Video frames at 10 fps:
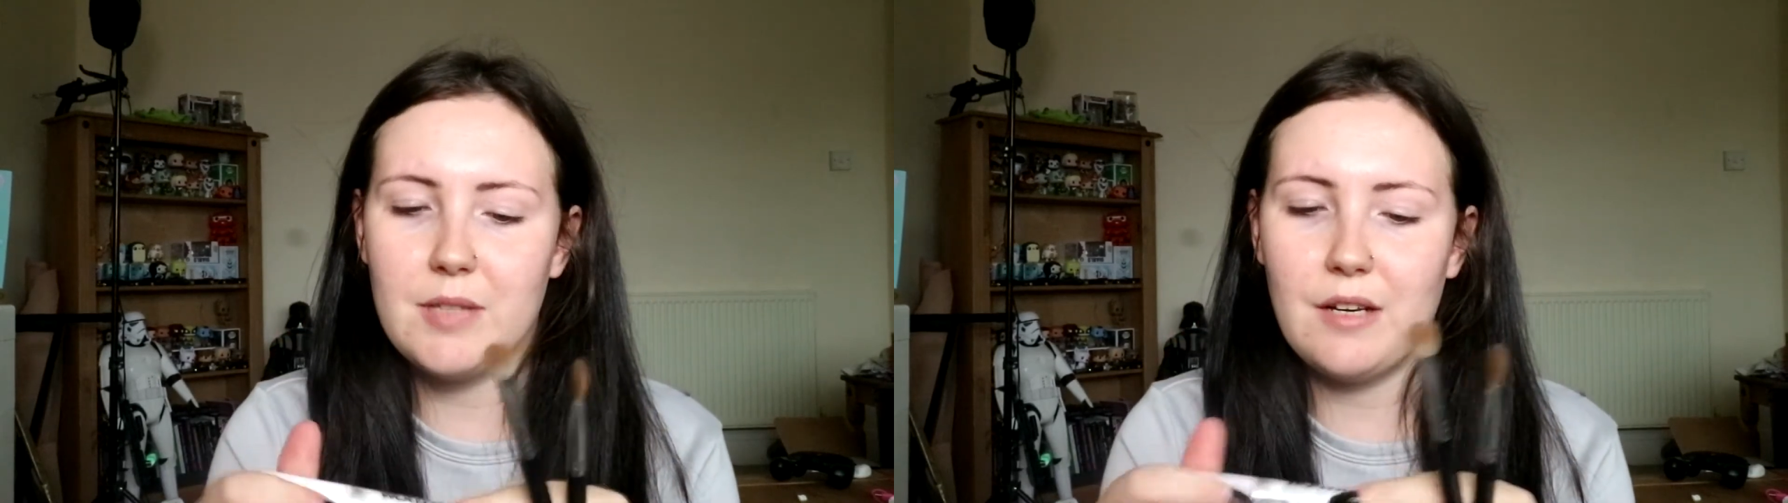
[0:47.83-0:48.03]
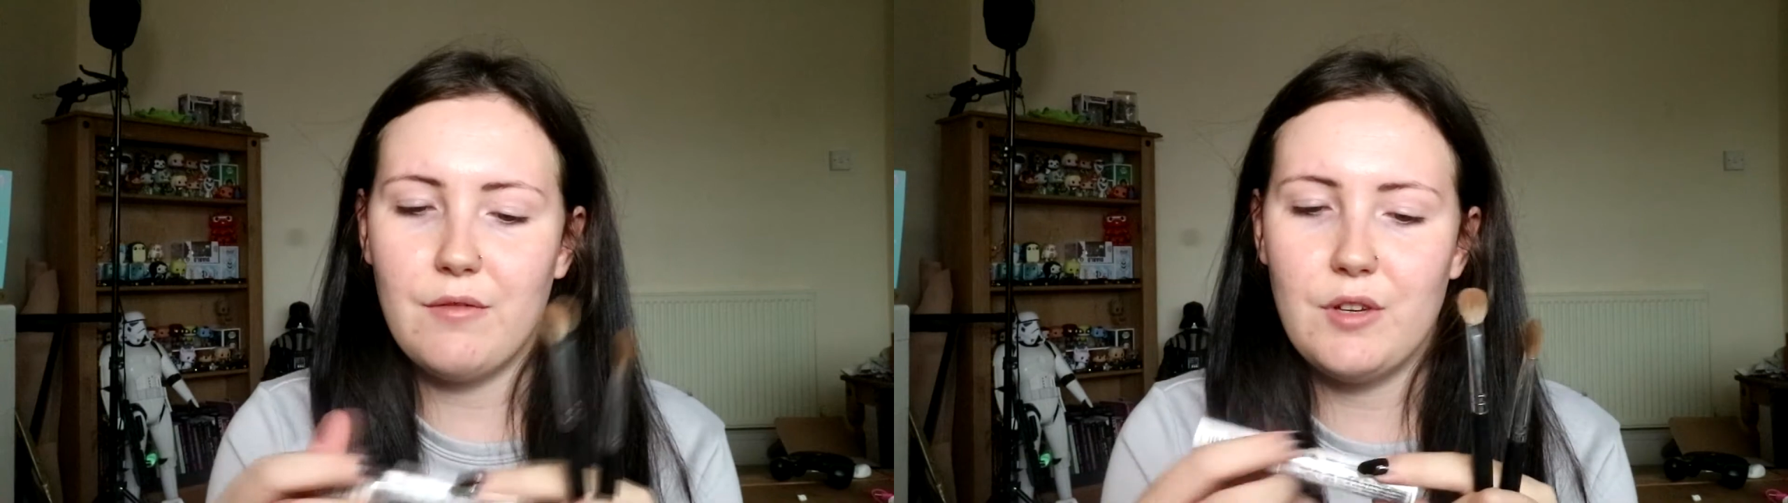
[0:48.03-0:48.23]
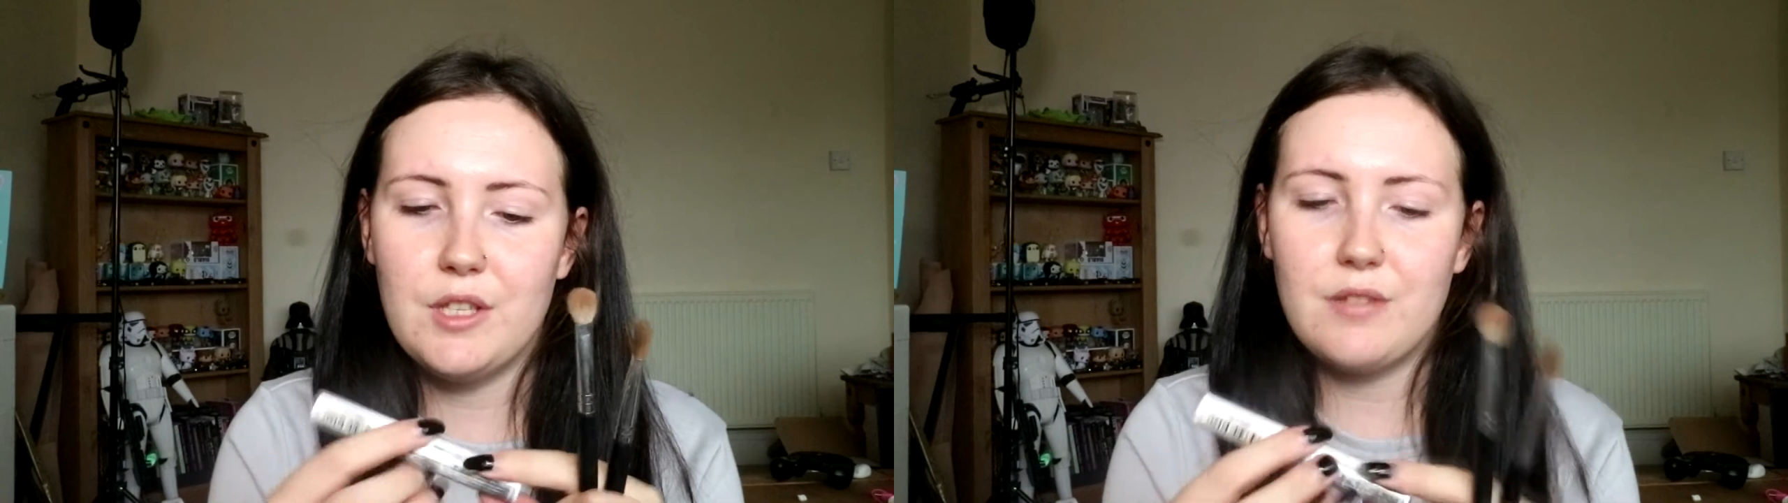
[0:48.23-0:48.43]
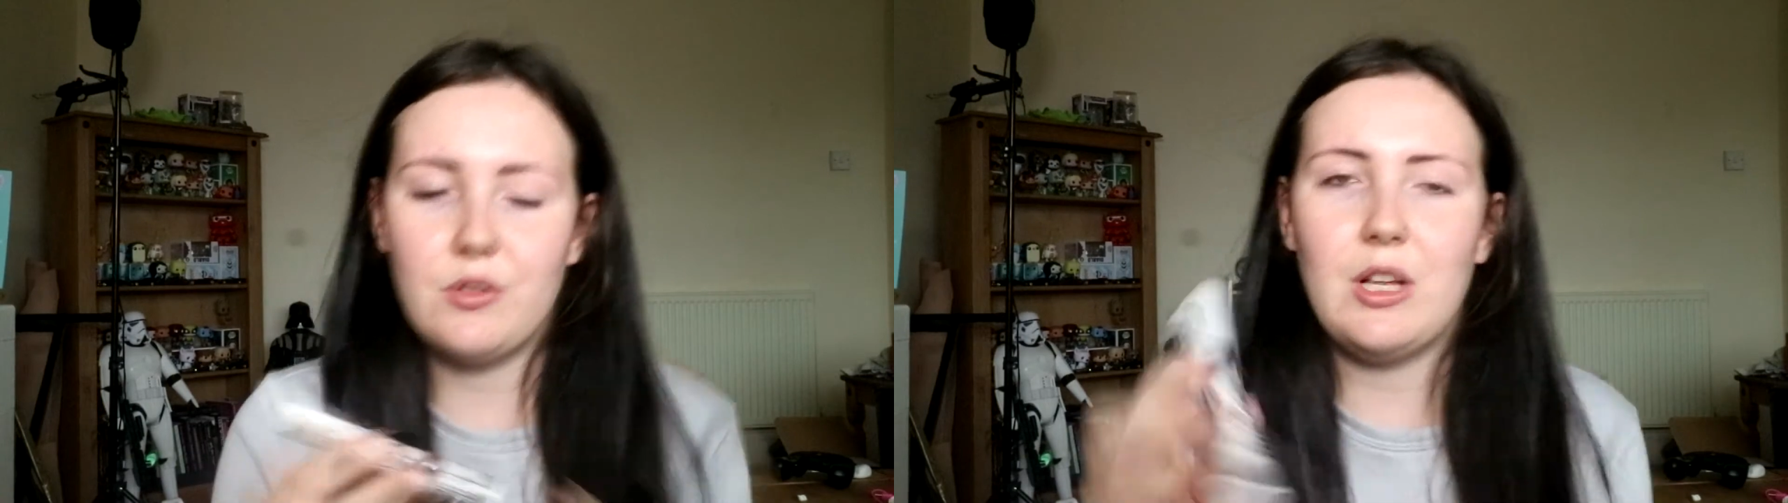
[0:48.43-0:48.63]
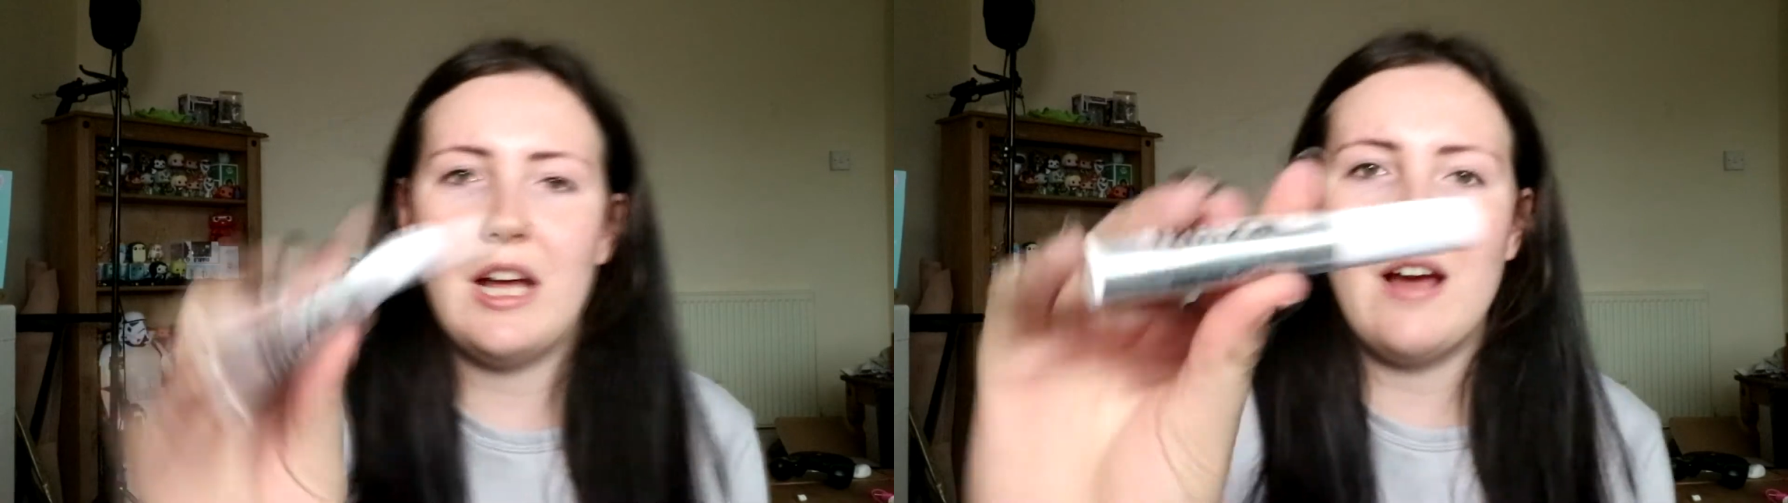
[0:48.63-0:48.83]
And first of
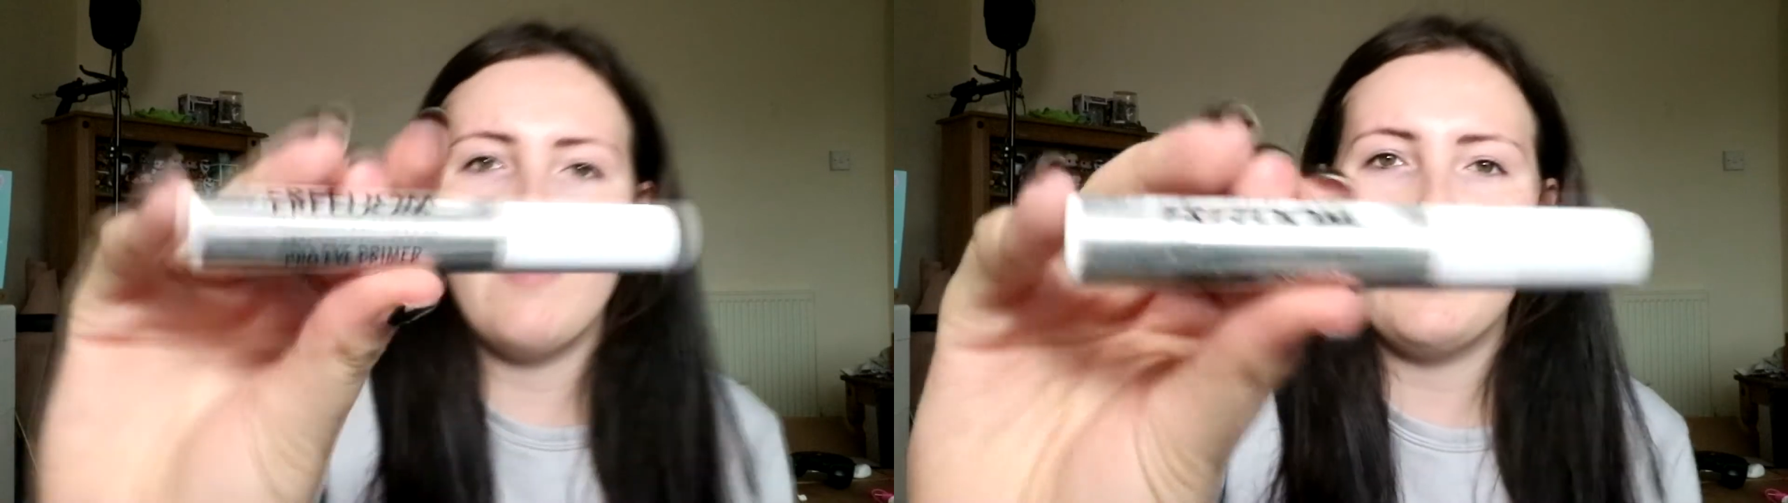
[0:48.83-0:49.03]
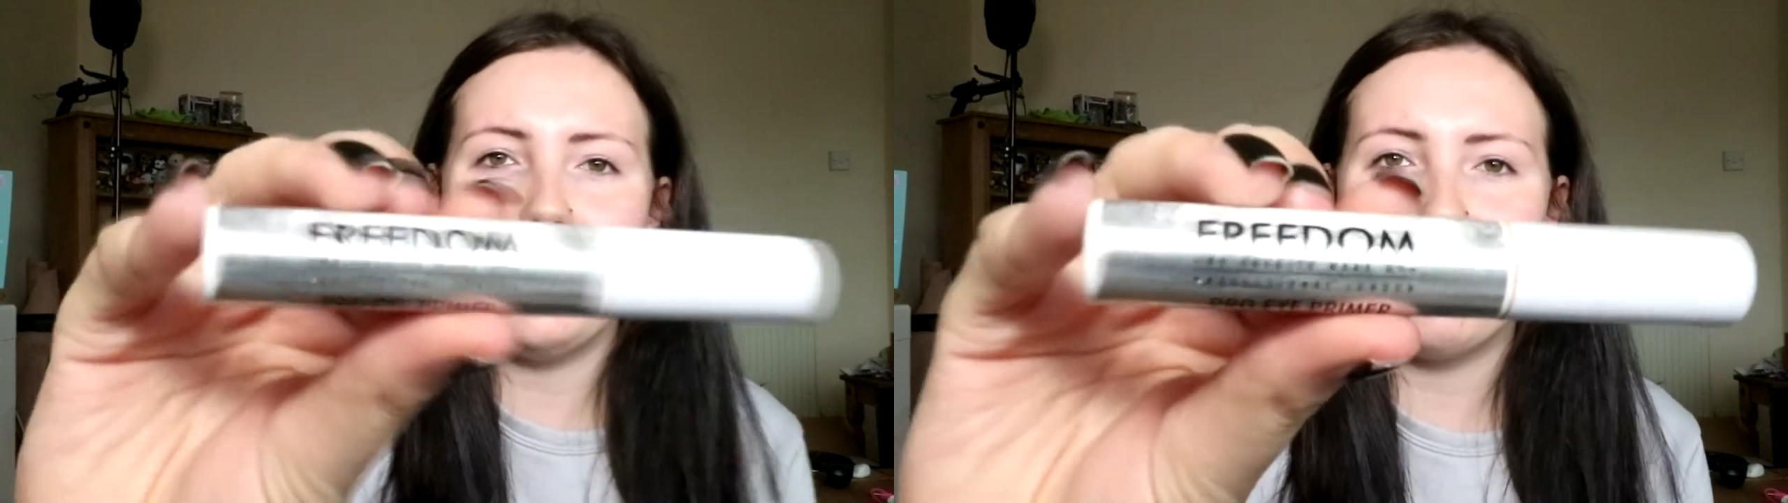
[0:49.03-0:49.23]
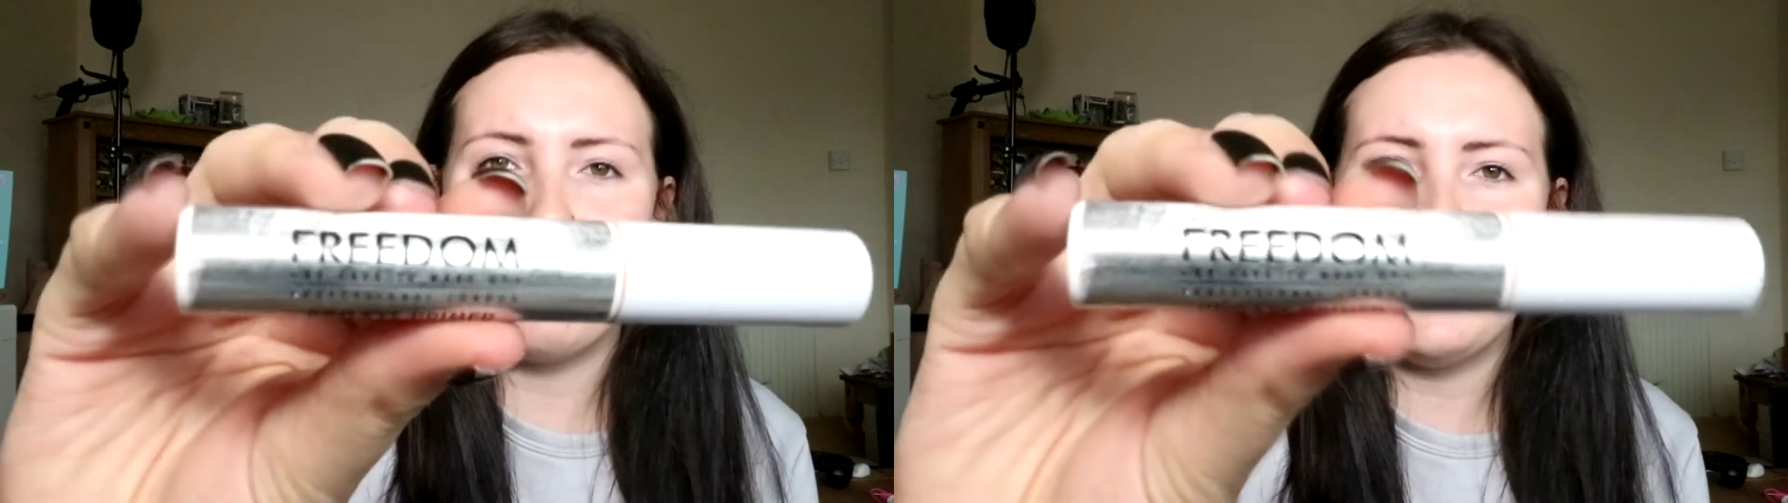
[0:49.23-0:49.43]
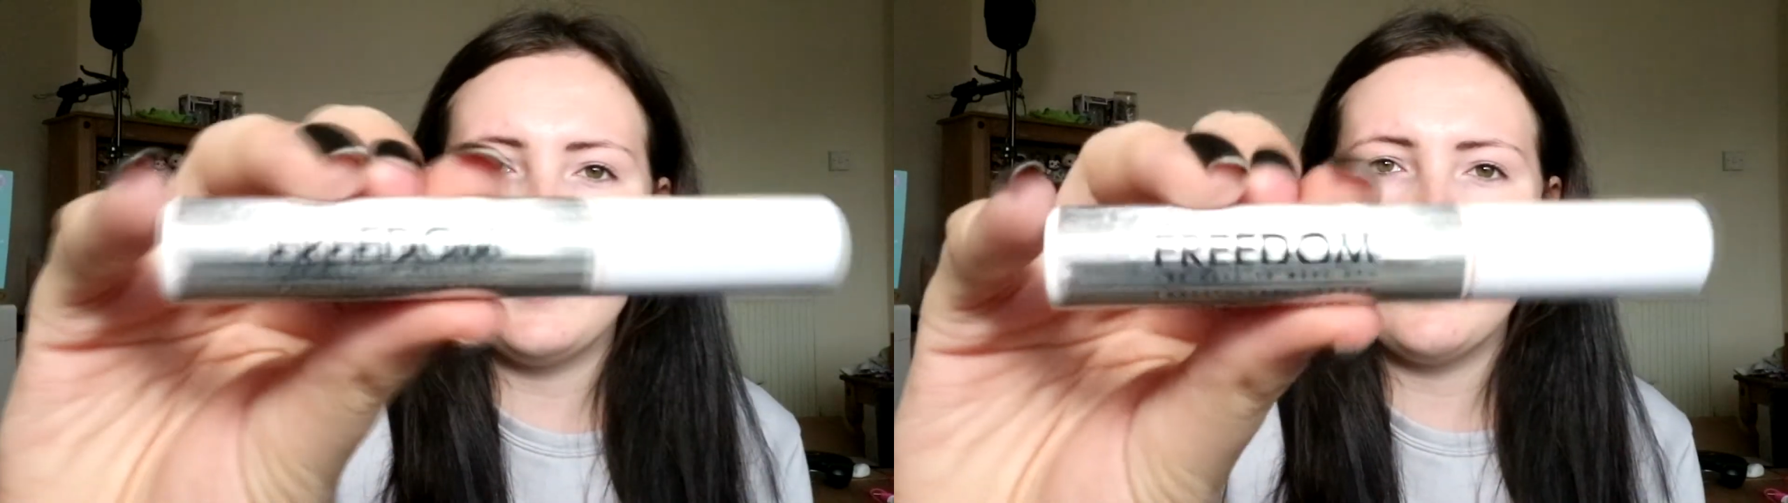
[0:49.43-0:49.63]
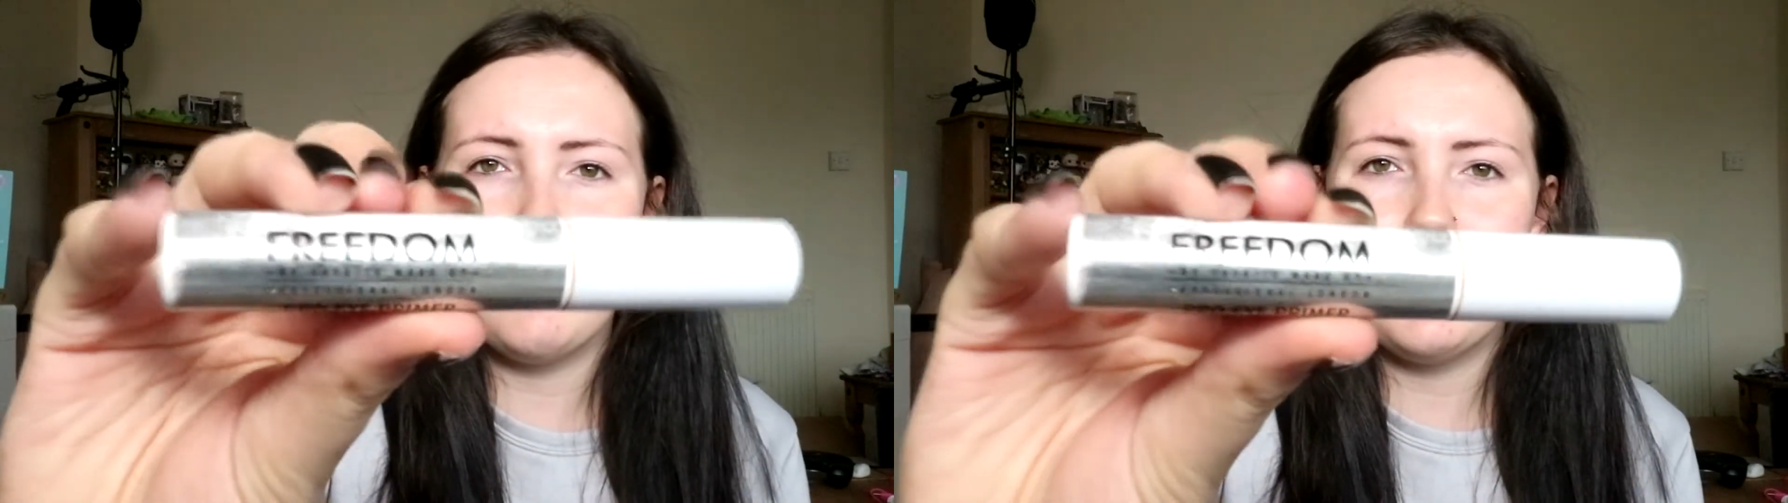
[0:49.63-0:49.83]
all, I have the
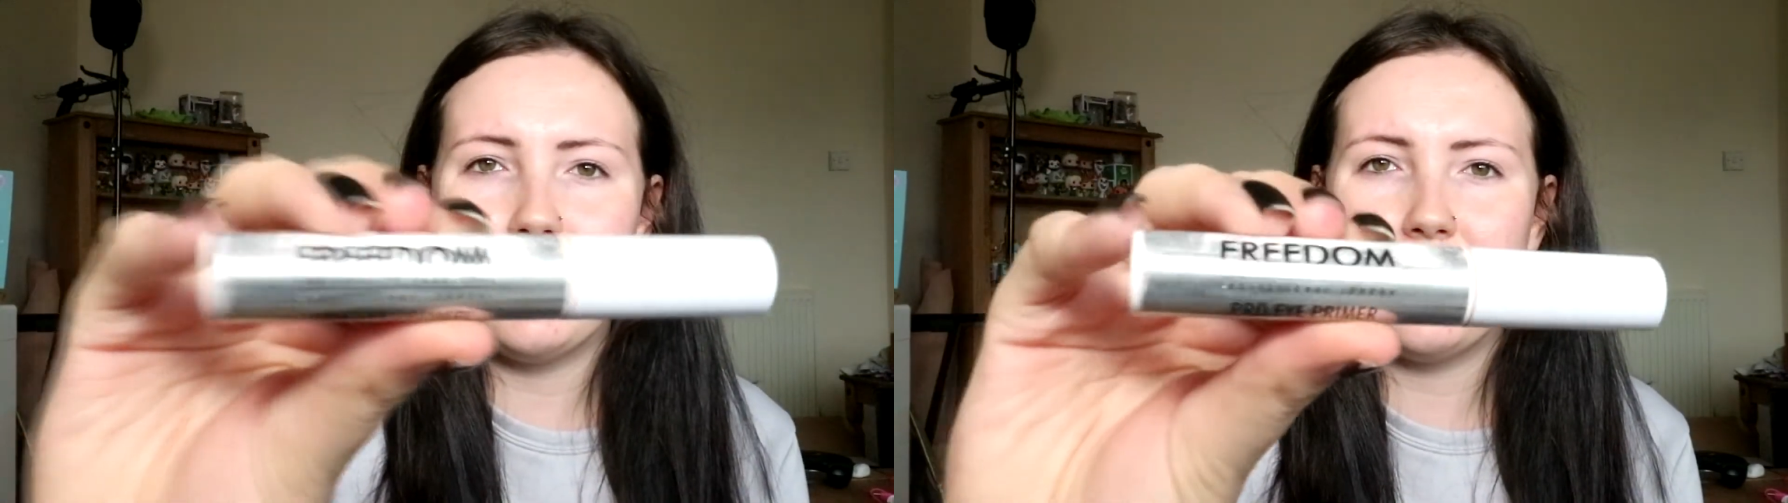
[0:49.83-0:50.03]
Freedom